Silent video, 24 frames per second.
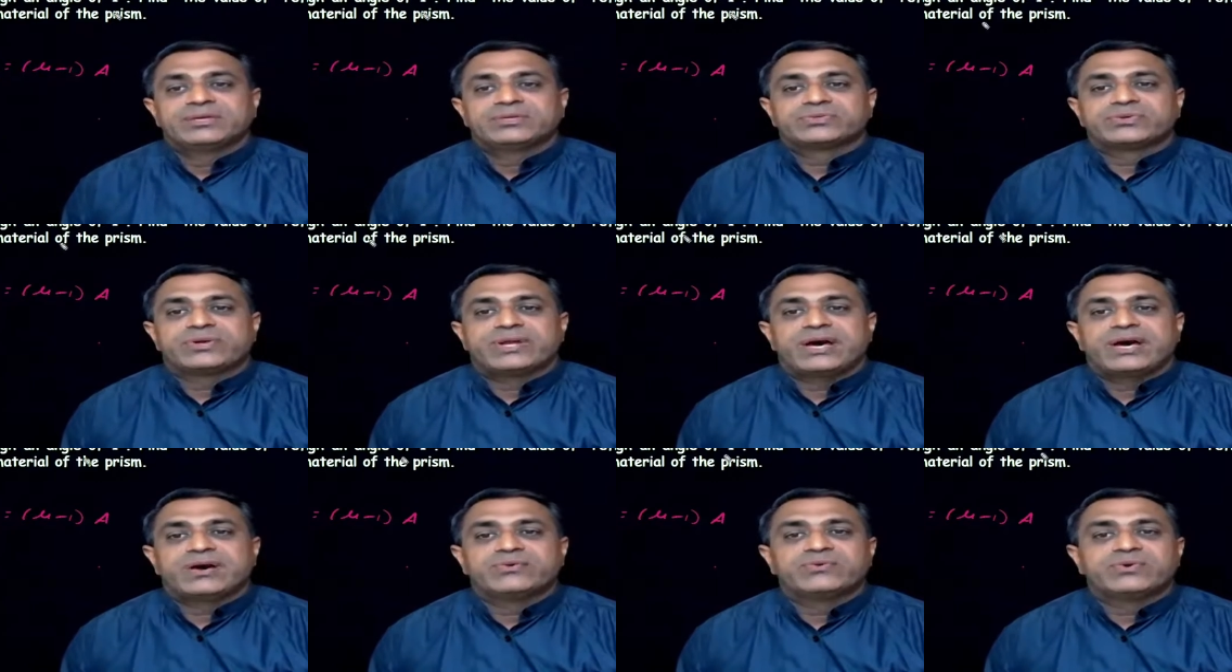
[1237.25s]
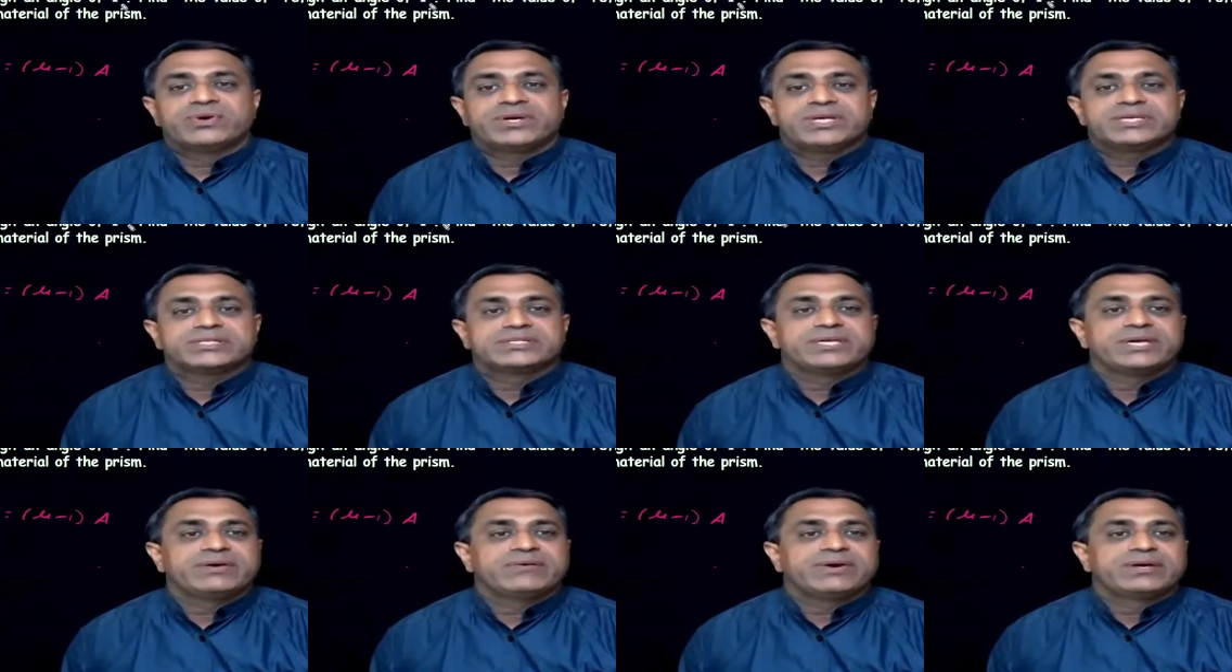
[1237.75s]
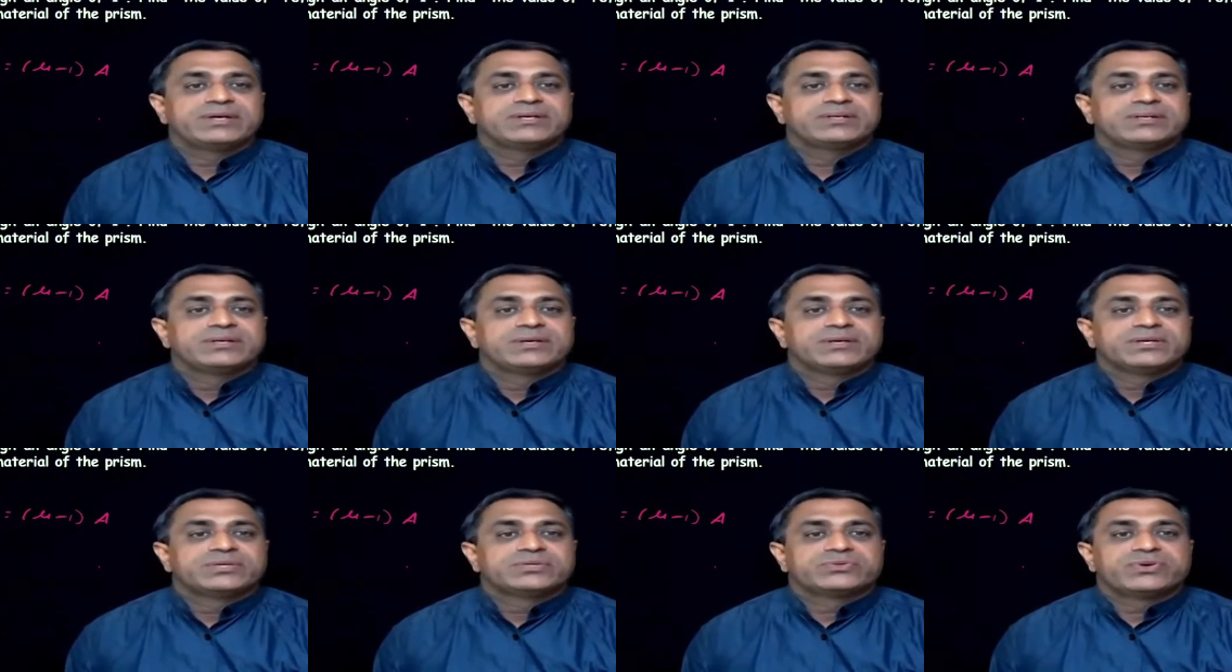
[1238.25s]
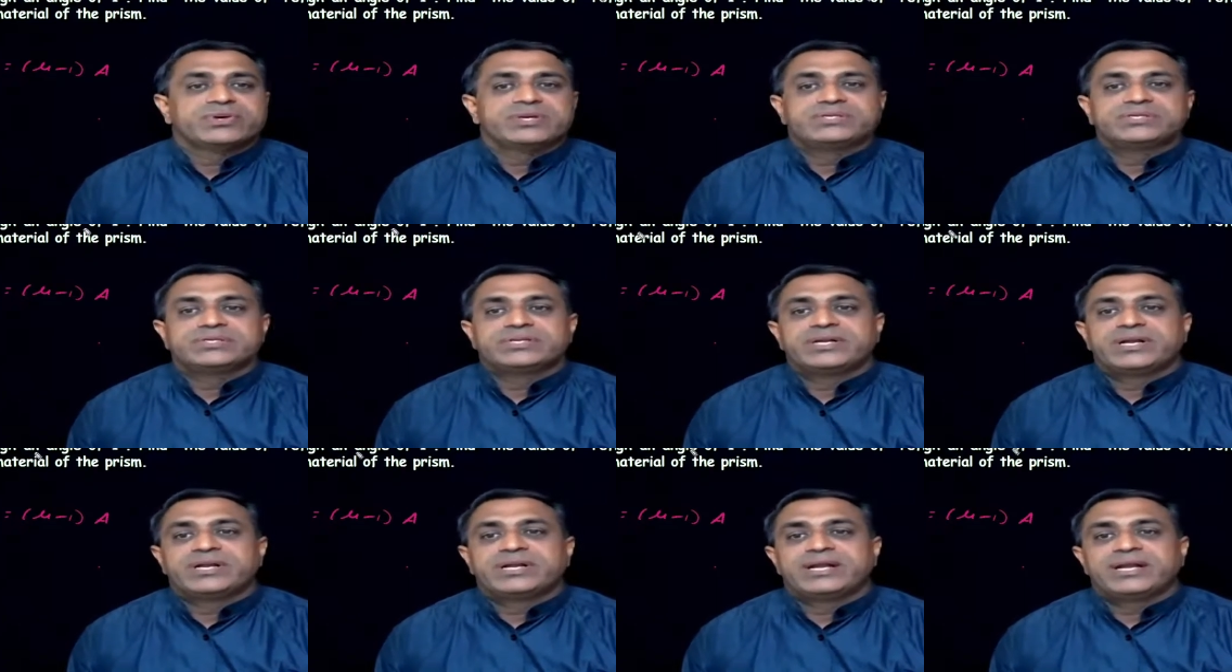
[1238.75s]
So now what is given? So
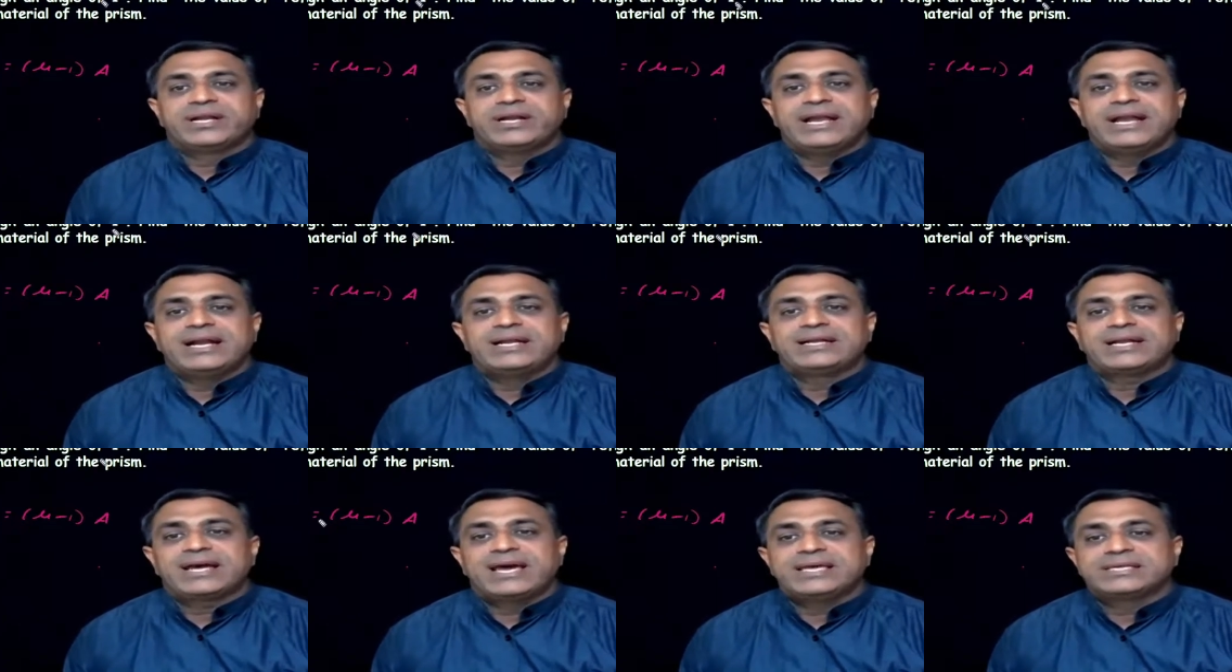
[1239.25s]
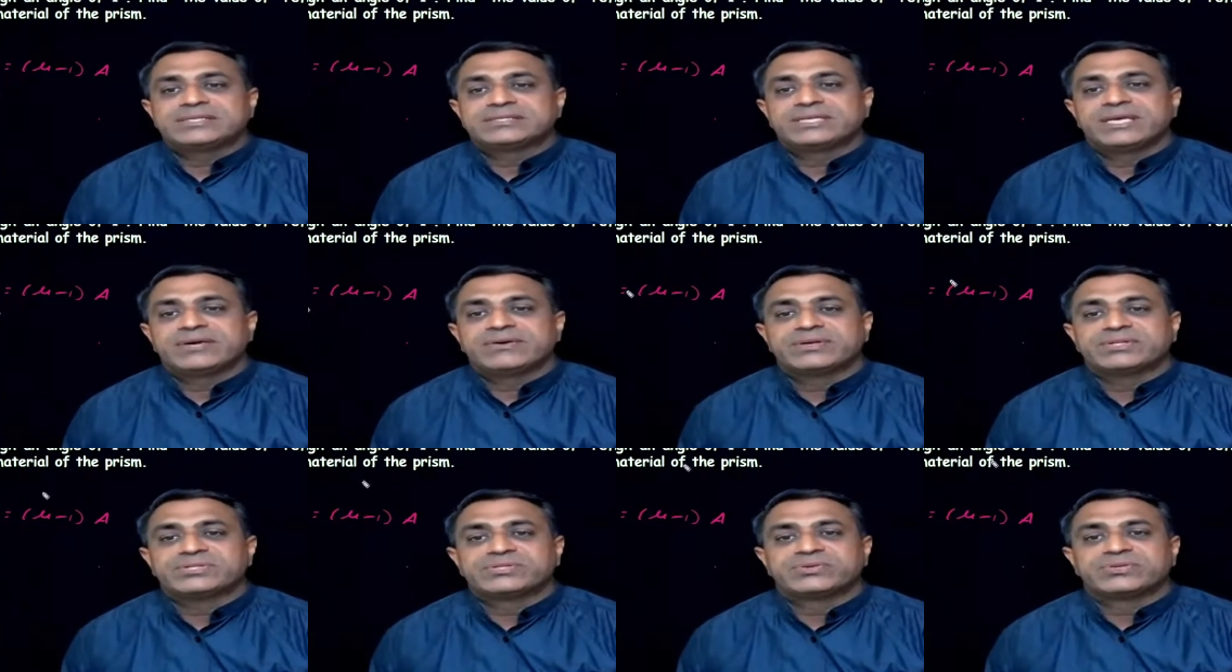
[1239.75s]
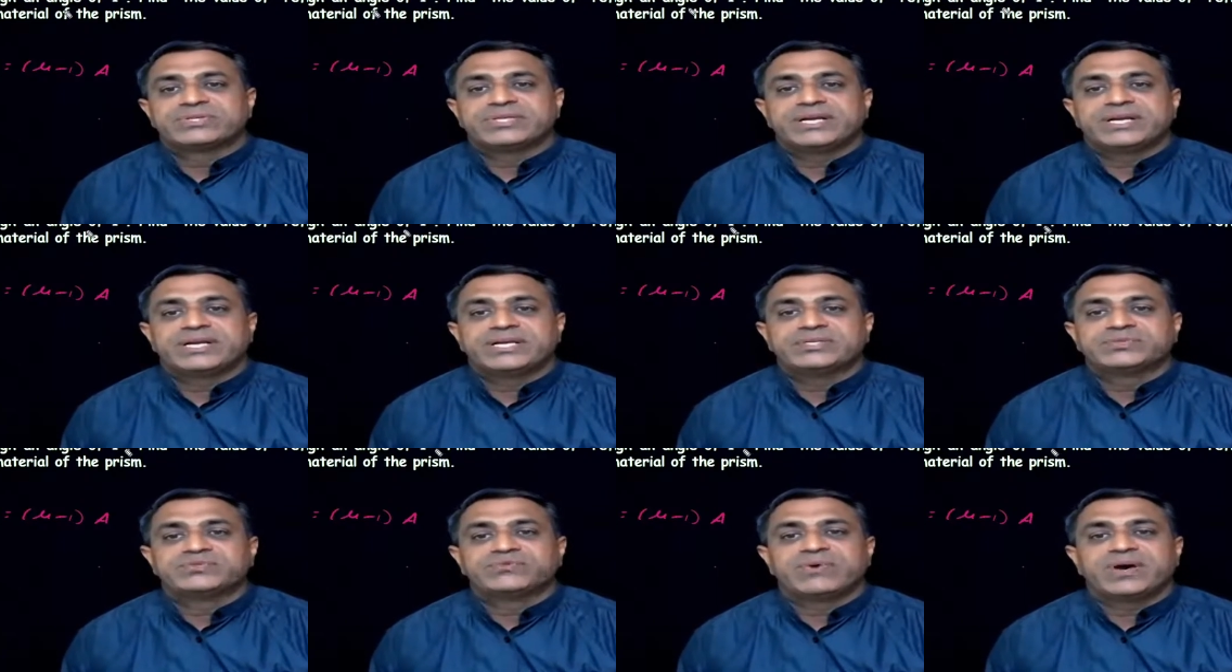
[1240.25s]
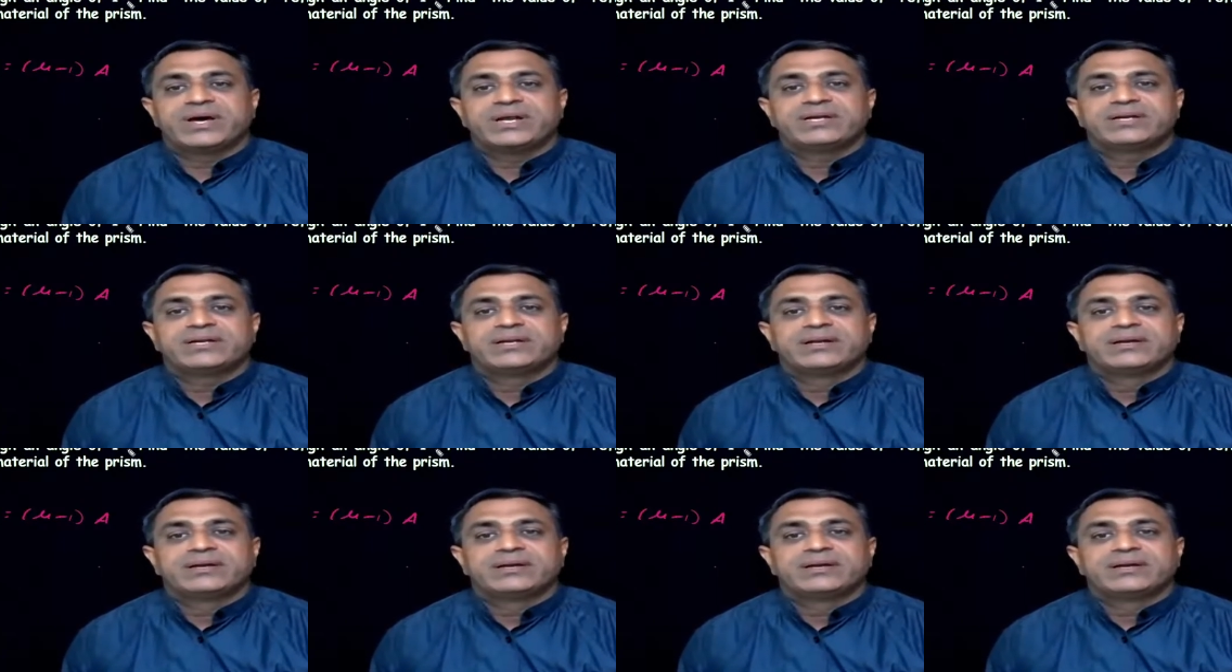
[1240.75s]
incident ray delta is given, so that is 1.